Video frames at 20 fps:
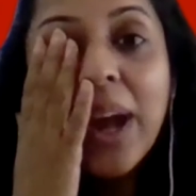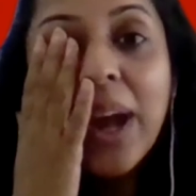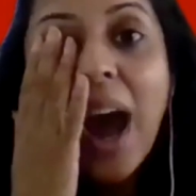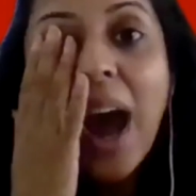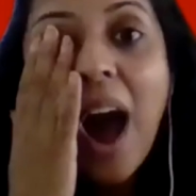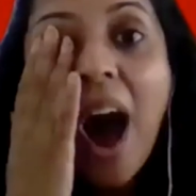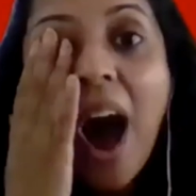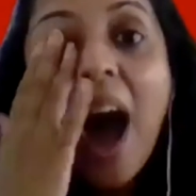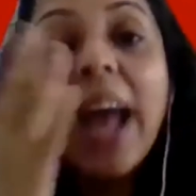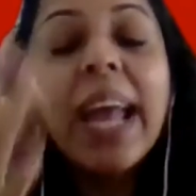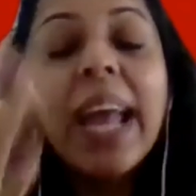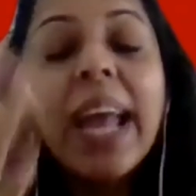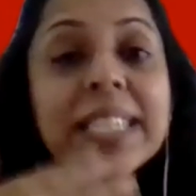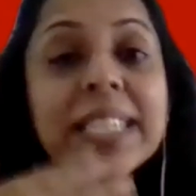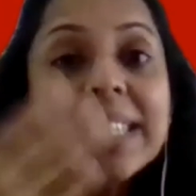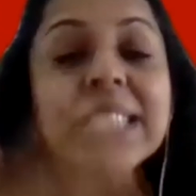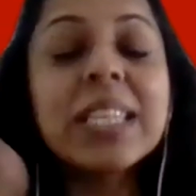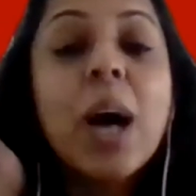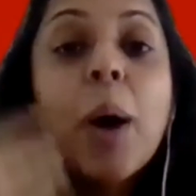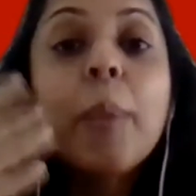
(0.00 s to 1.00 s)
I
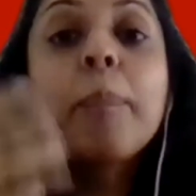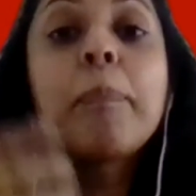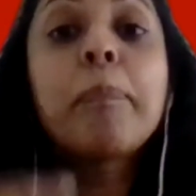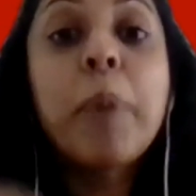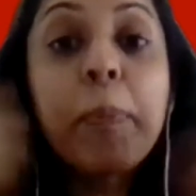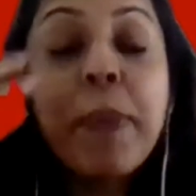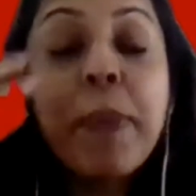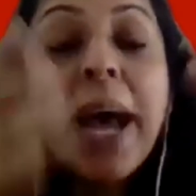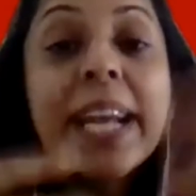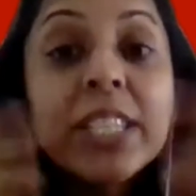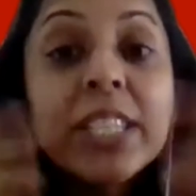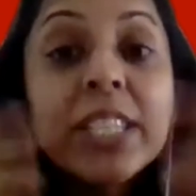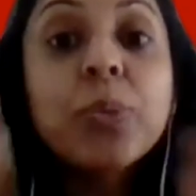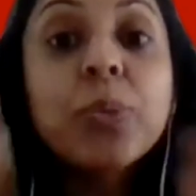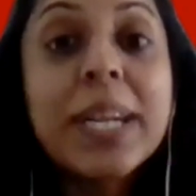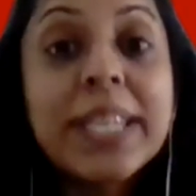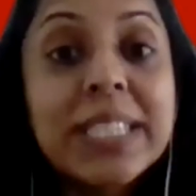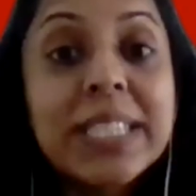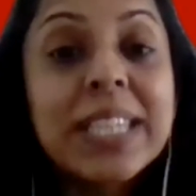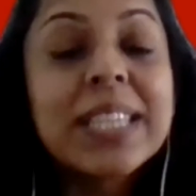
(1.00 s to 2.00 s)
ended up
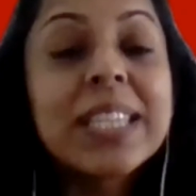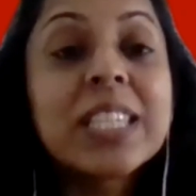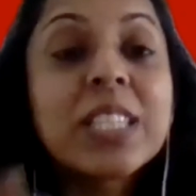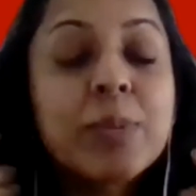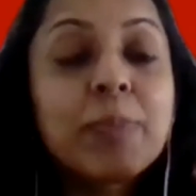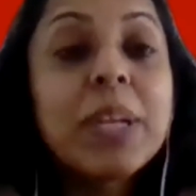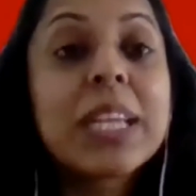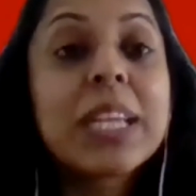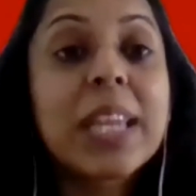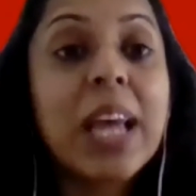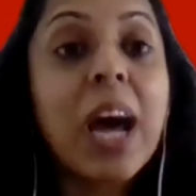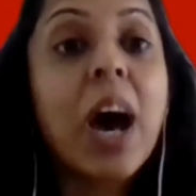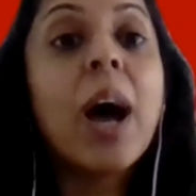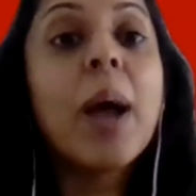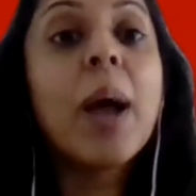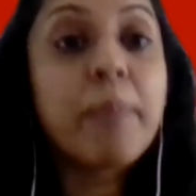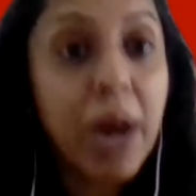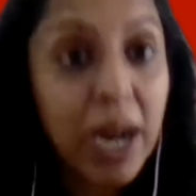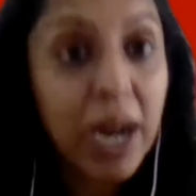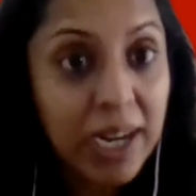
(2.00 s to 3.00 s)
perpetuating this myth that
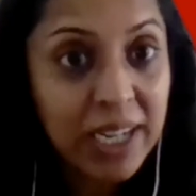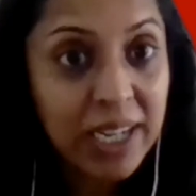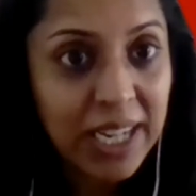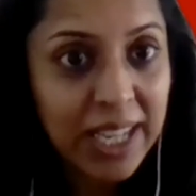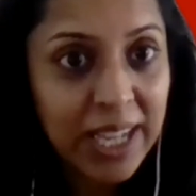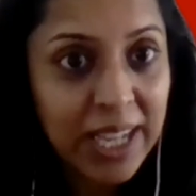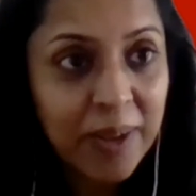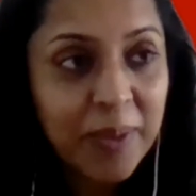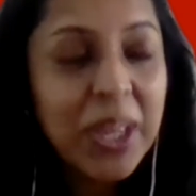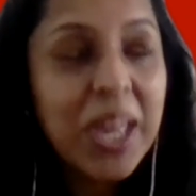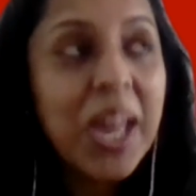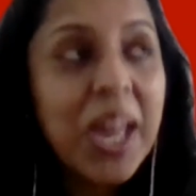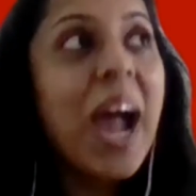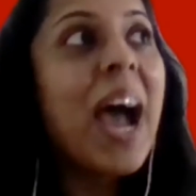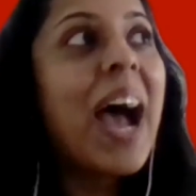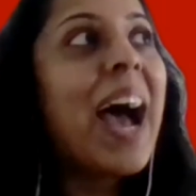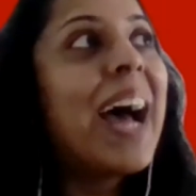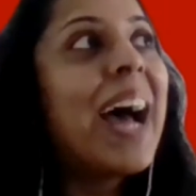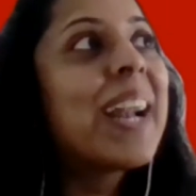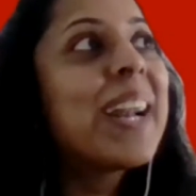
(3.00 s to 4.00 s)
I'm ugly.
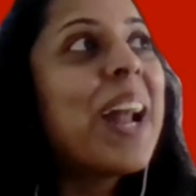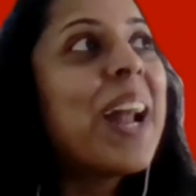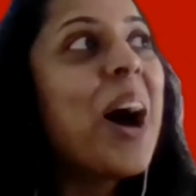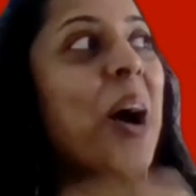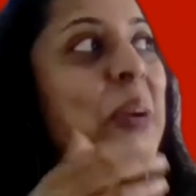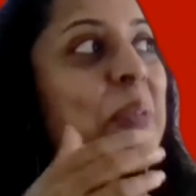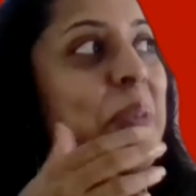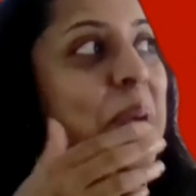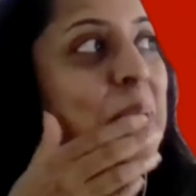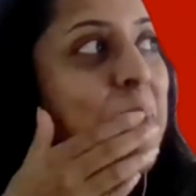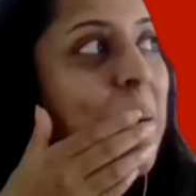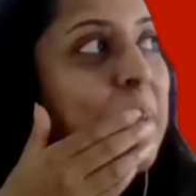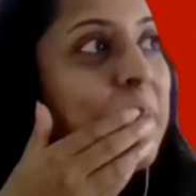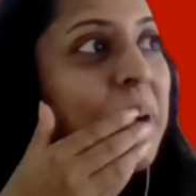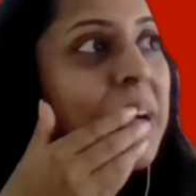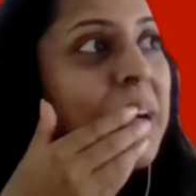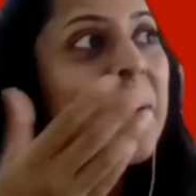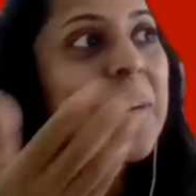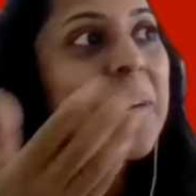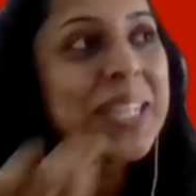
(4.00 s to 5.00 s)
And I
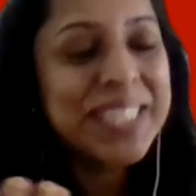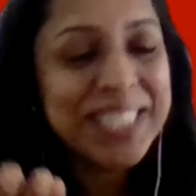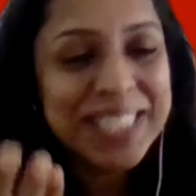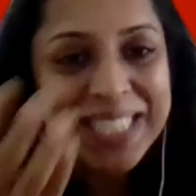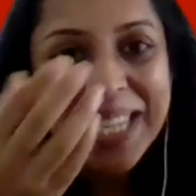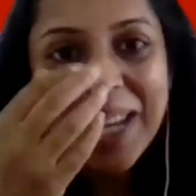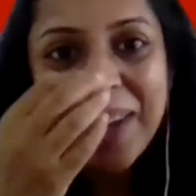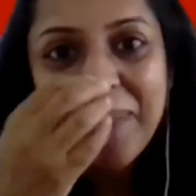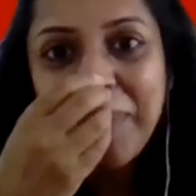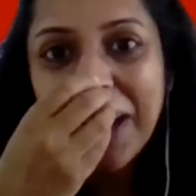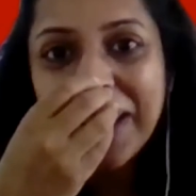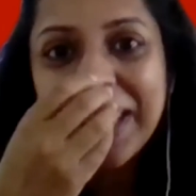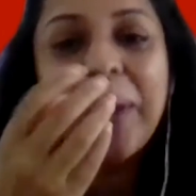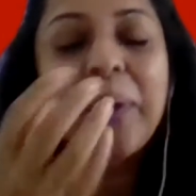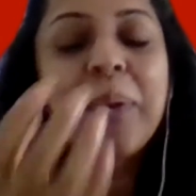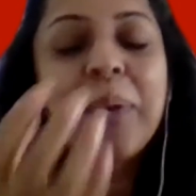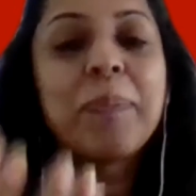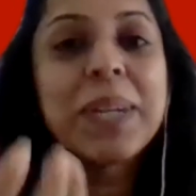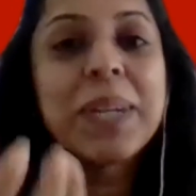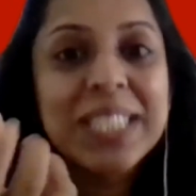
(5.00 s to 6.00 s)
remember going to see my
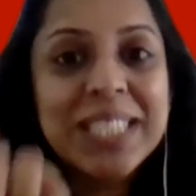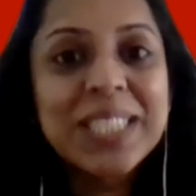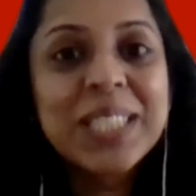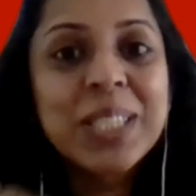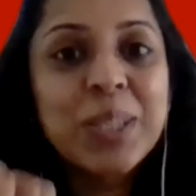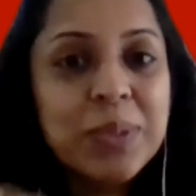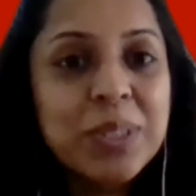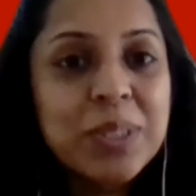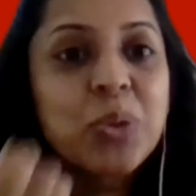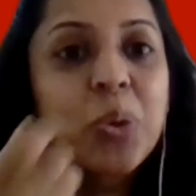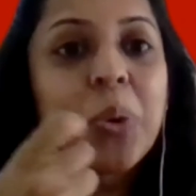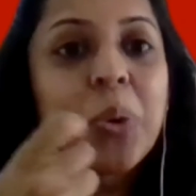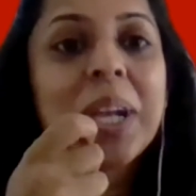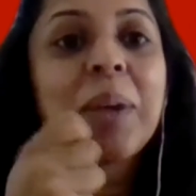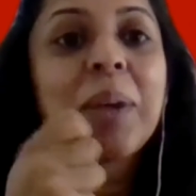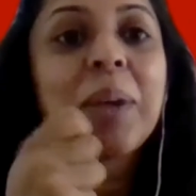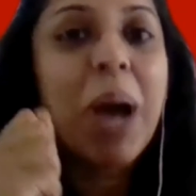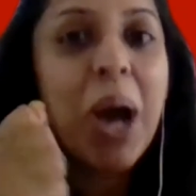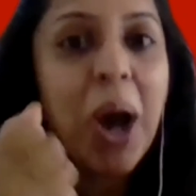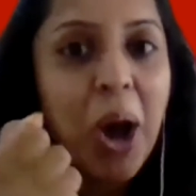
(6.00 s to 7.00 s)
therapist and she was talking
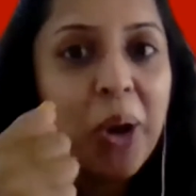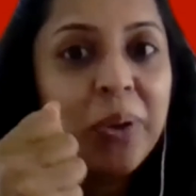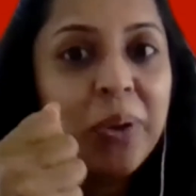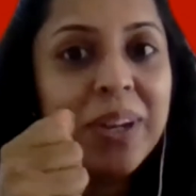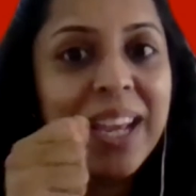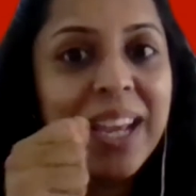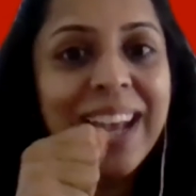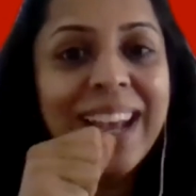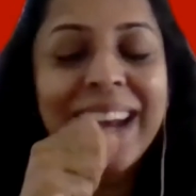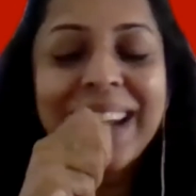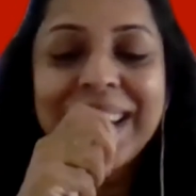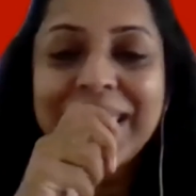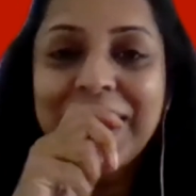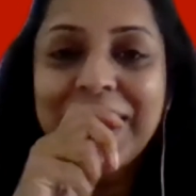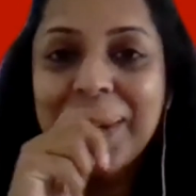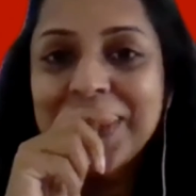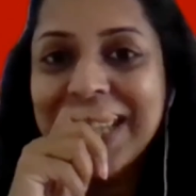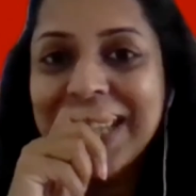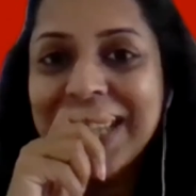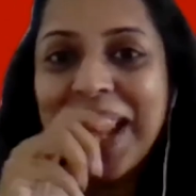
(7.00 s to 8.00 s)
about own it. And
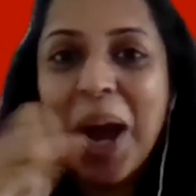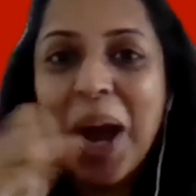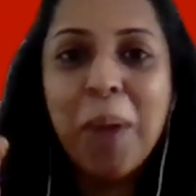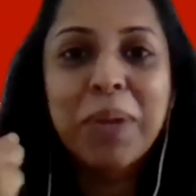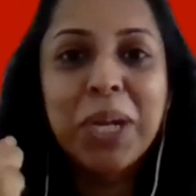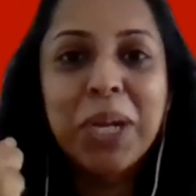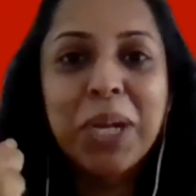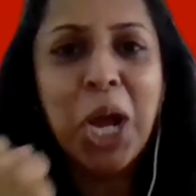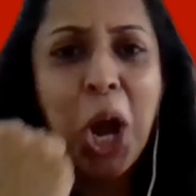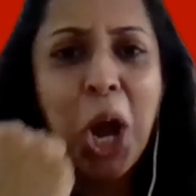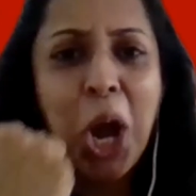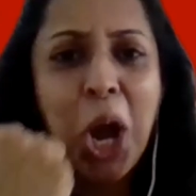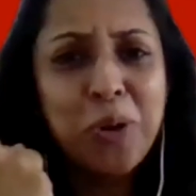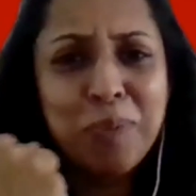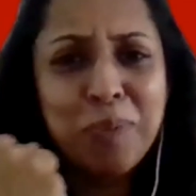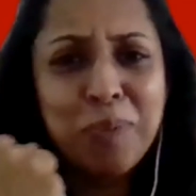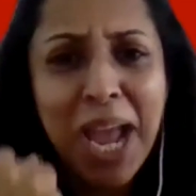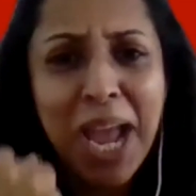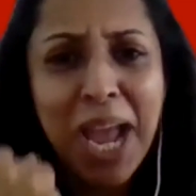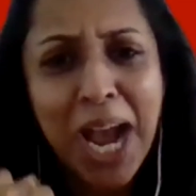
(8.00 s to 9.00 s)
I was like, I'm going to
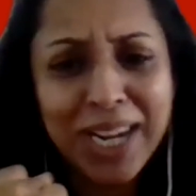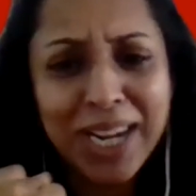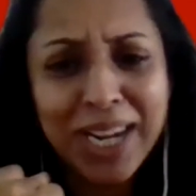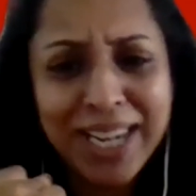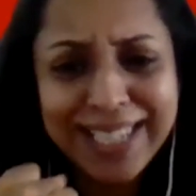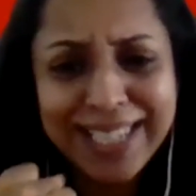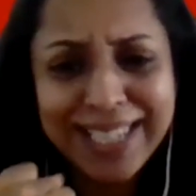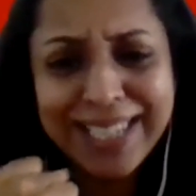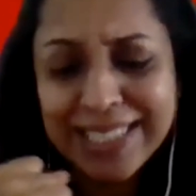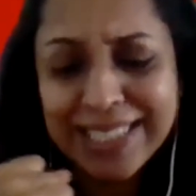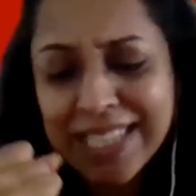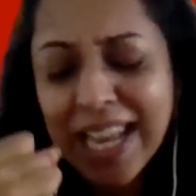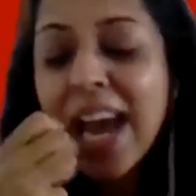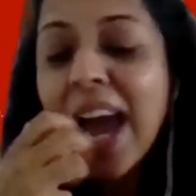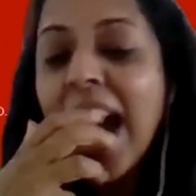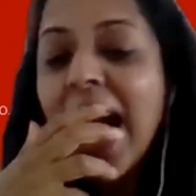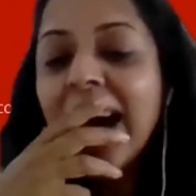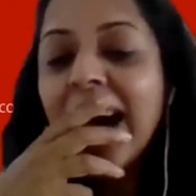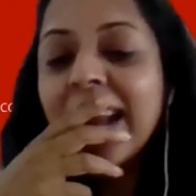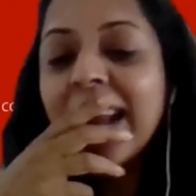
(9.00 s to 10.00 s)
own my ugliness.
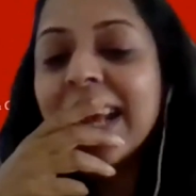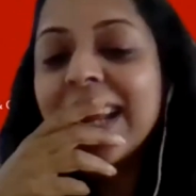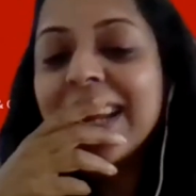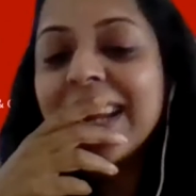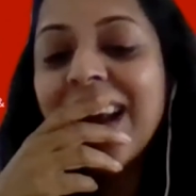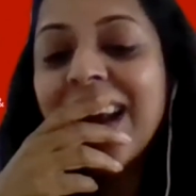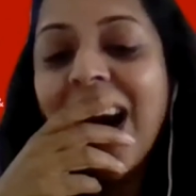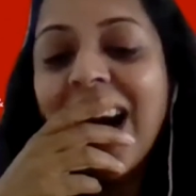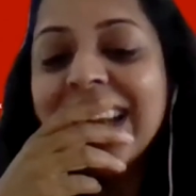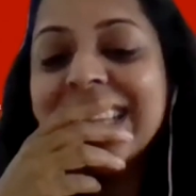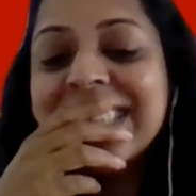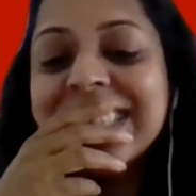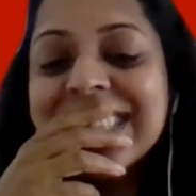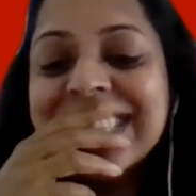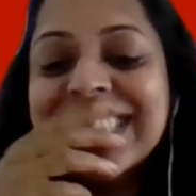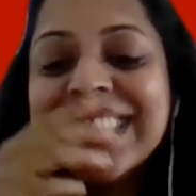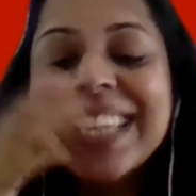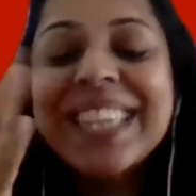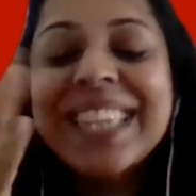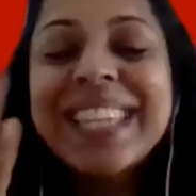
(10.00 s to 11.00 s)
And then I
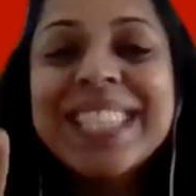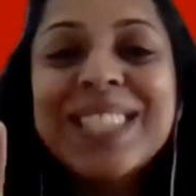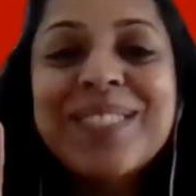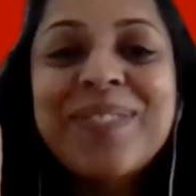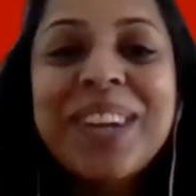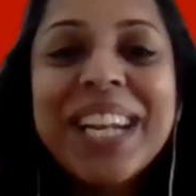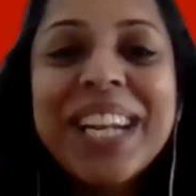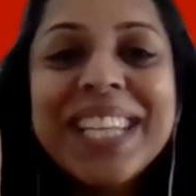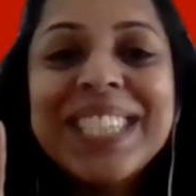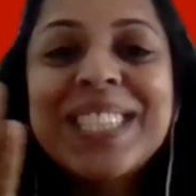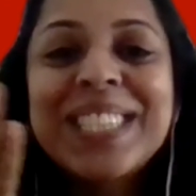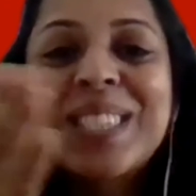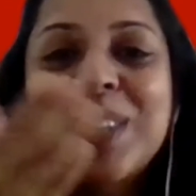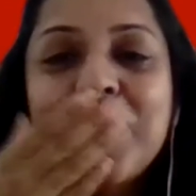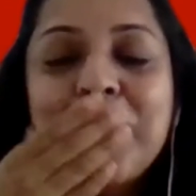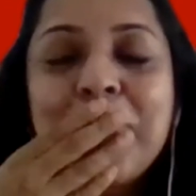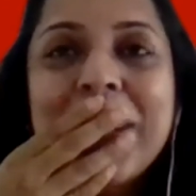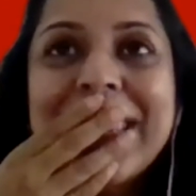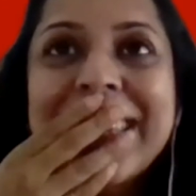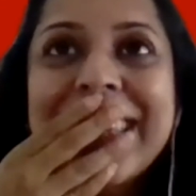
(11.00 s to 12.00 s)
just did this really
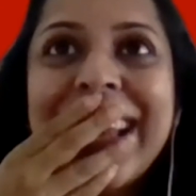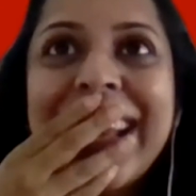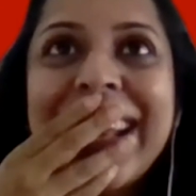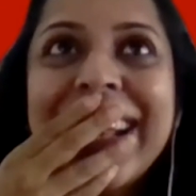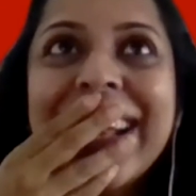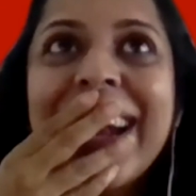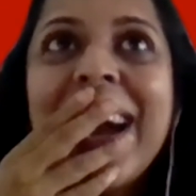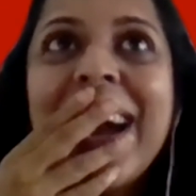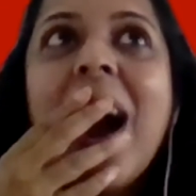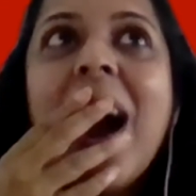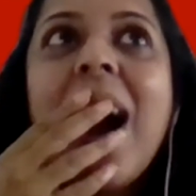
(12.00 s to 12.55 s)
stupid thing.